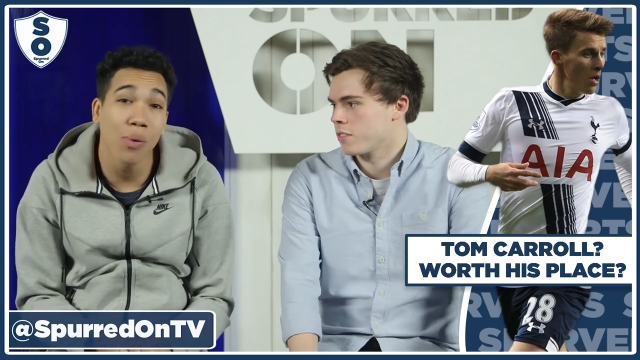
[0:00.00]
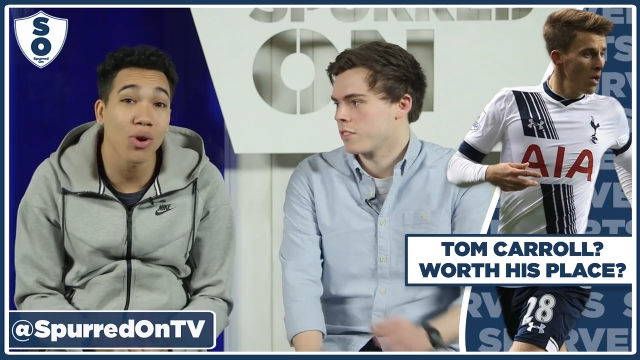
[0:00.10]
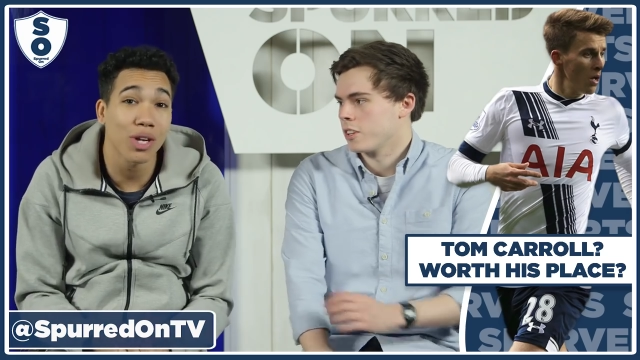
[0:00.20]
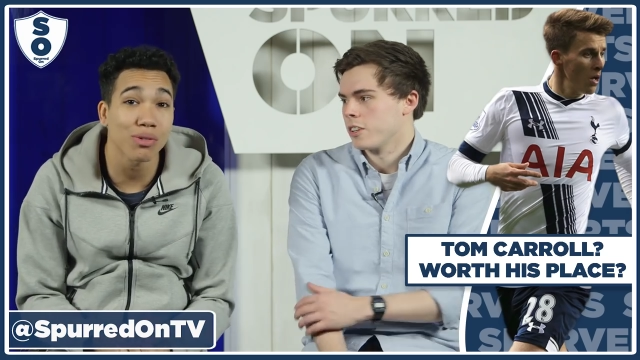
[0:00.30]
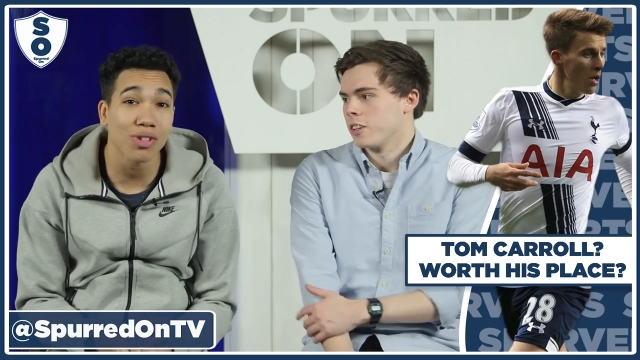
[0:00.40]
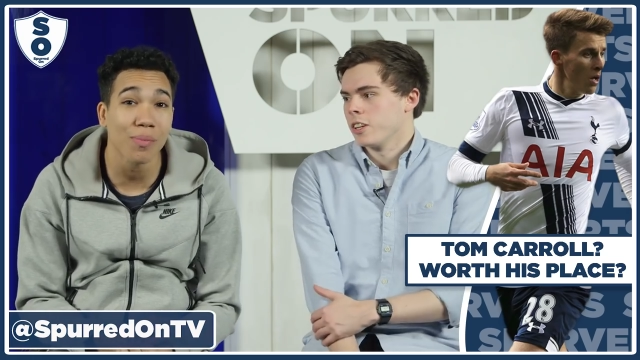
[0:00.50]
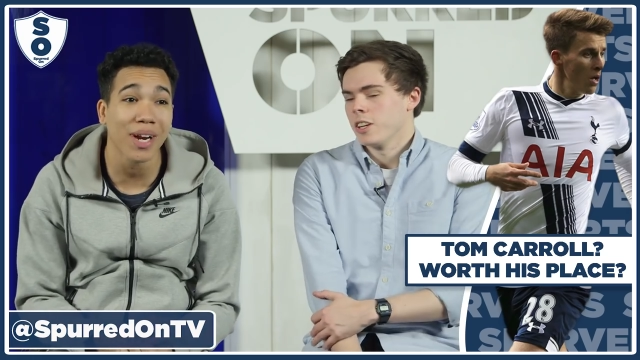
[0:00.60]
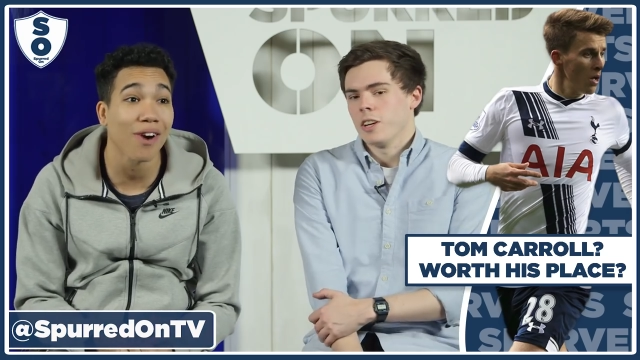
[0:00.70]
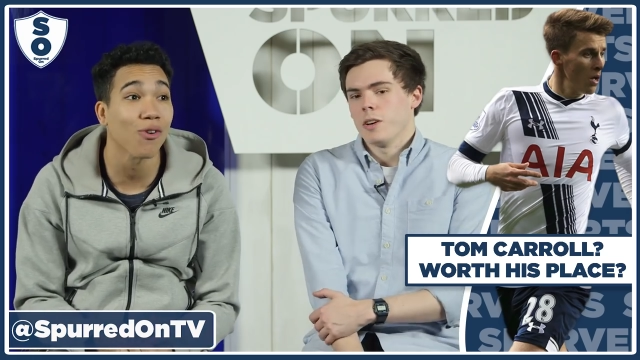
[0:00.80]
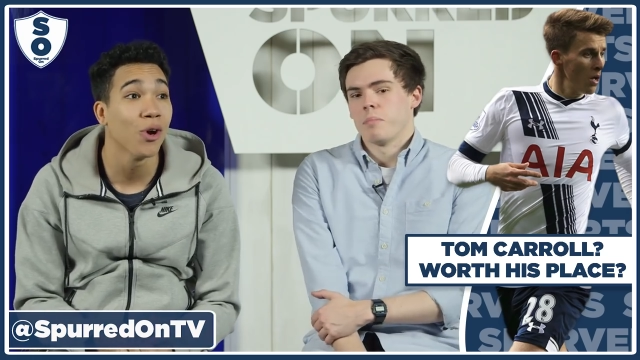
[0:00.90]
Speaker 1: poor little Tom
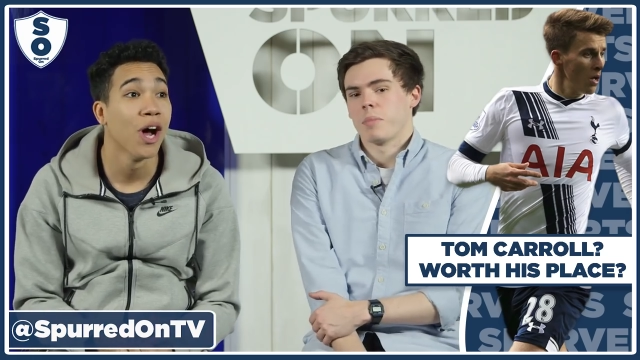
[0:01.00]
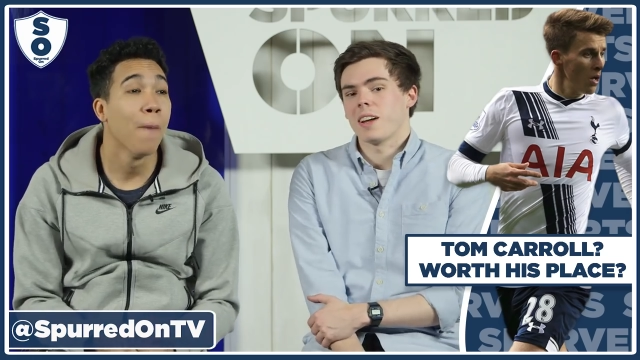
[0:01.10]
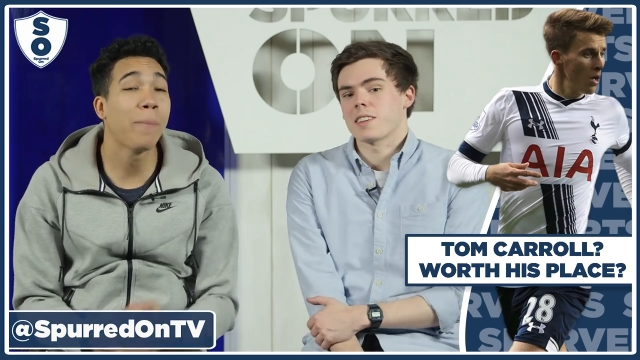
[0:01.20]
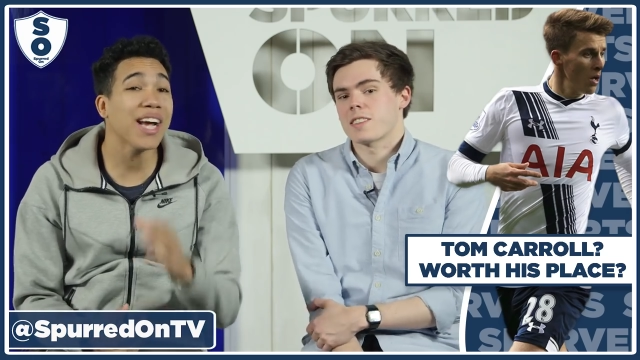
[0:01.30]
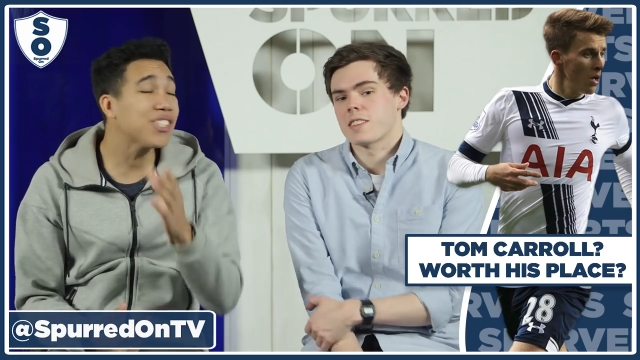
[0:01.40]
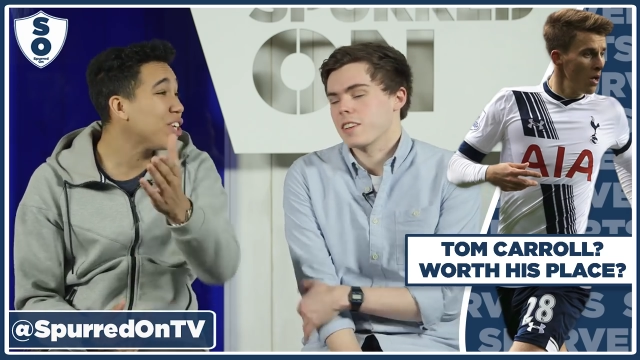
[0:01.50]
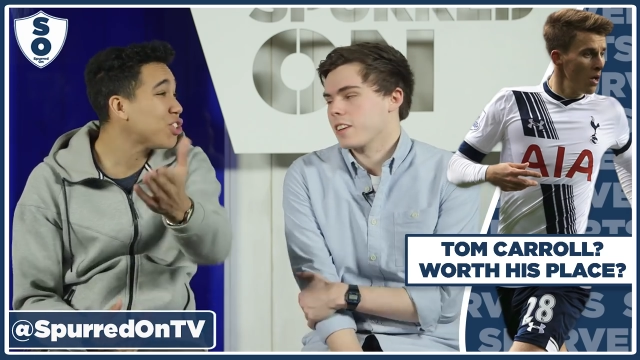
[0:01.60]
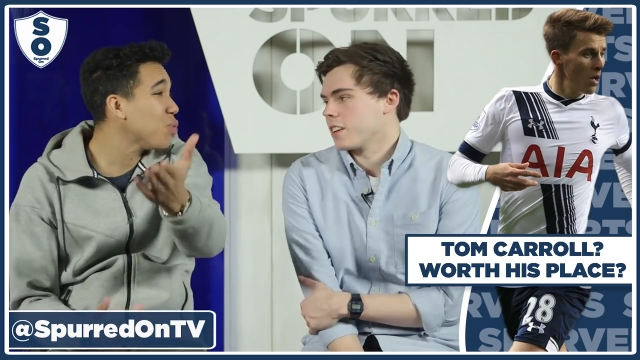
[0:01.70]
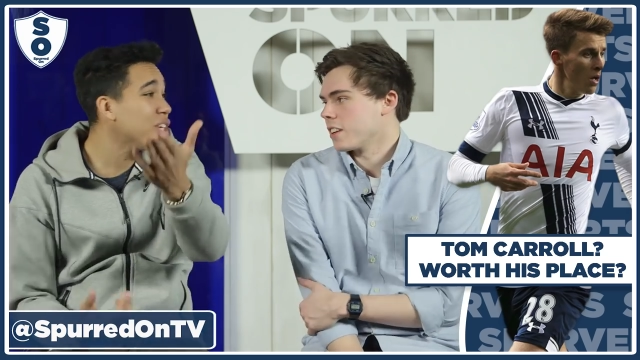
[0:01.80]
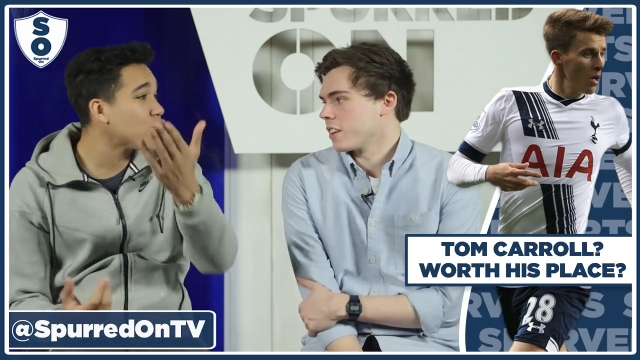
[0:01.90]
Carroll. Plus, but he's
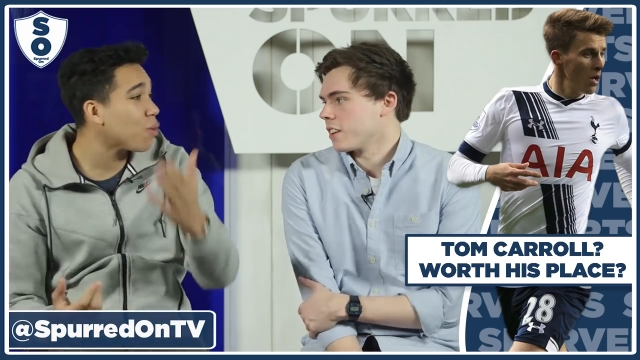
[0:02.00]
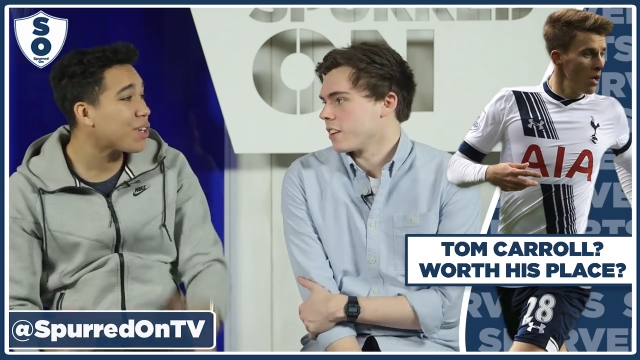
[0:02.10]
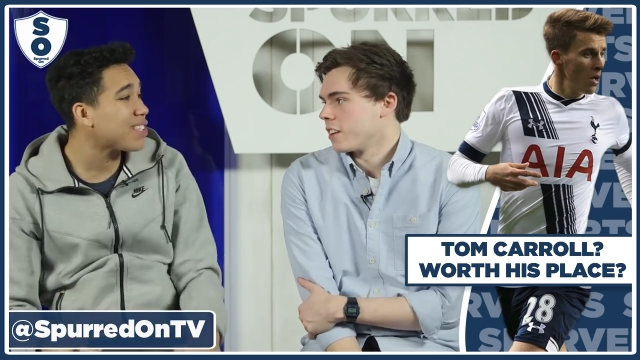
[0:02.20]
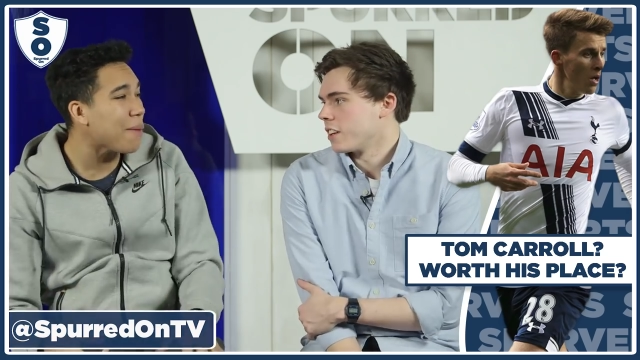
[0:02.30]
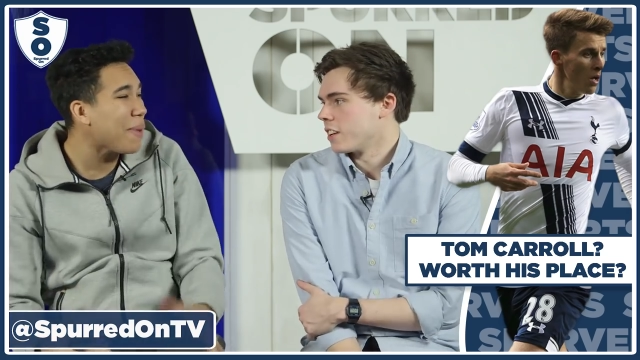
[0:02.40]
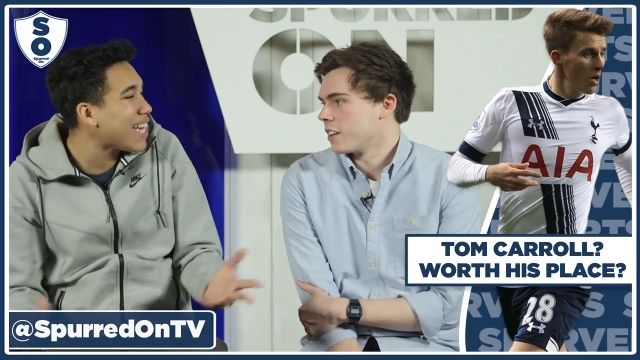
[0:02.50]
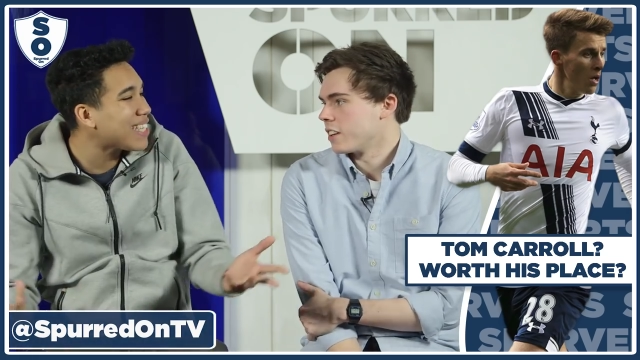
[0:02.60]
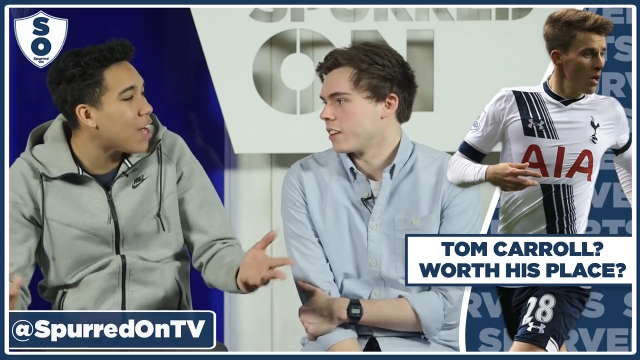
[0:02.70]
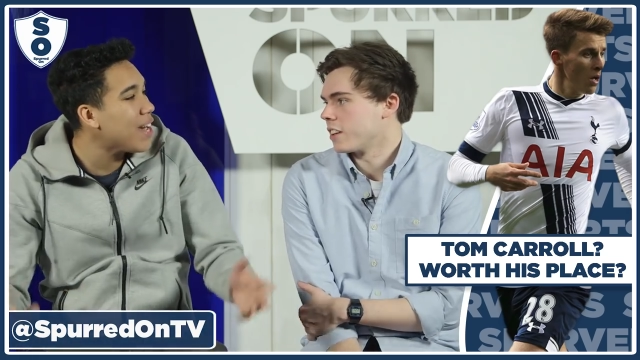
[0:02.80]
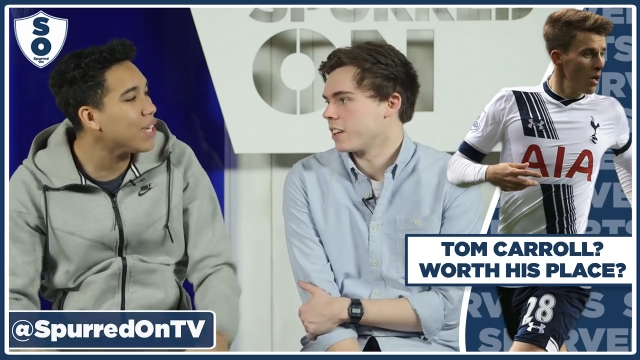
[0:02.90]
only doing a job because
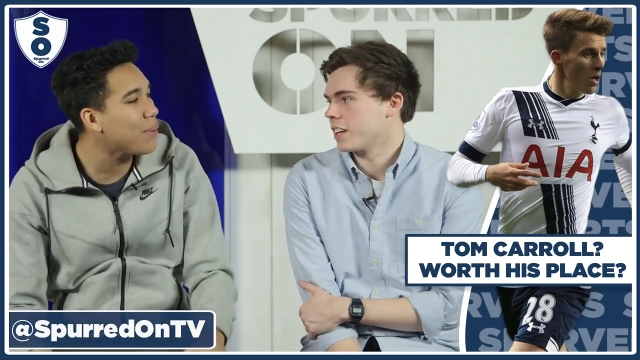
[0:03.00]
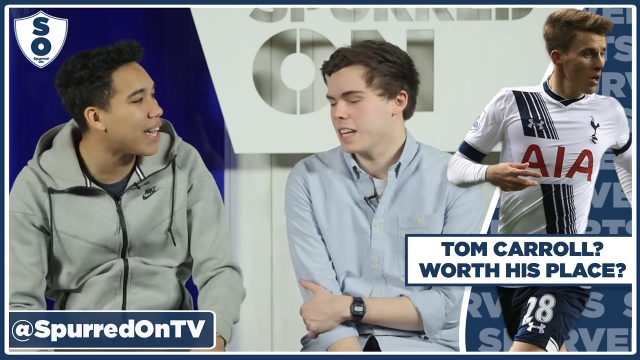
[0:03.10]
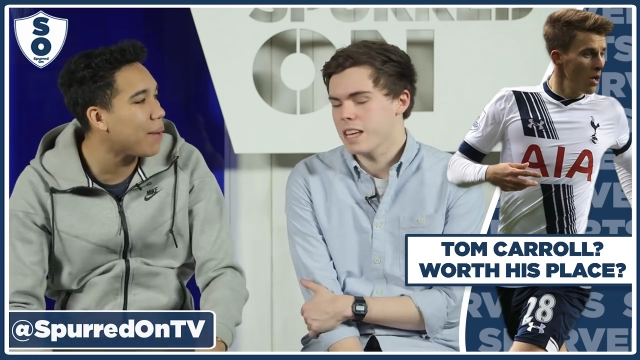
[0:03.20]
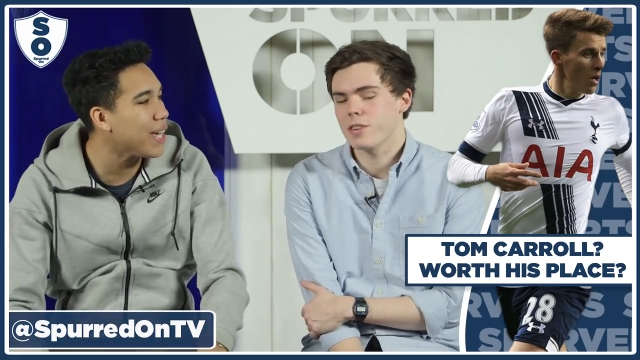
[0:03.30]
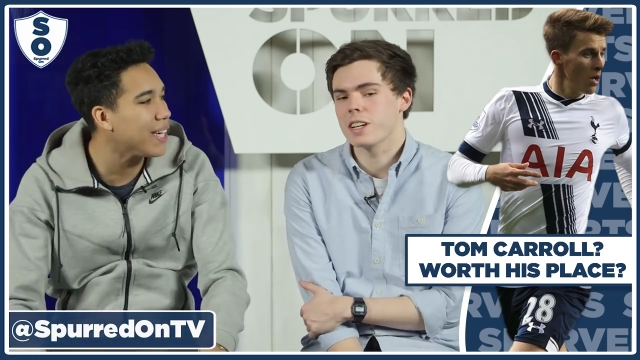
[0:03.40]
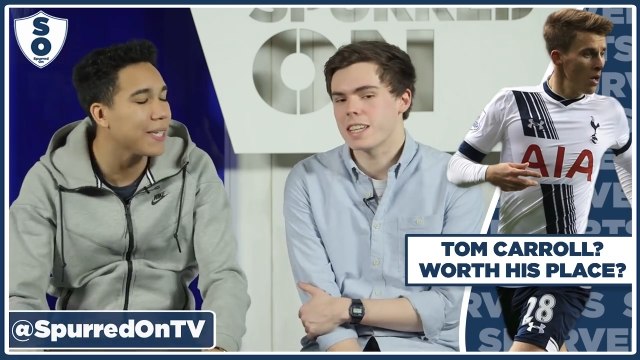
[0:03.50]
Dembele's out anyway. Even I mean,